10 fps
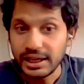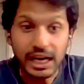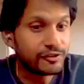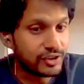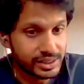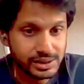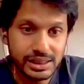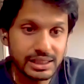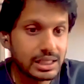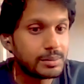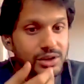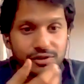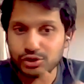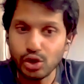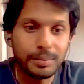Netflix, in terms
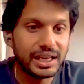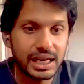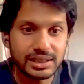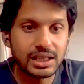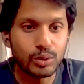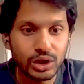of so many other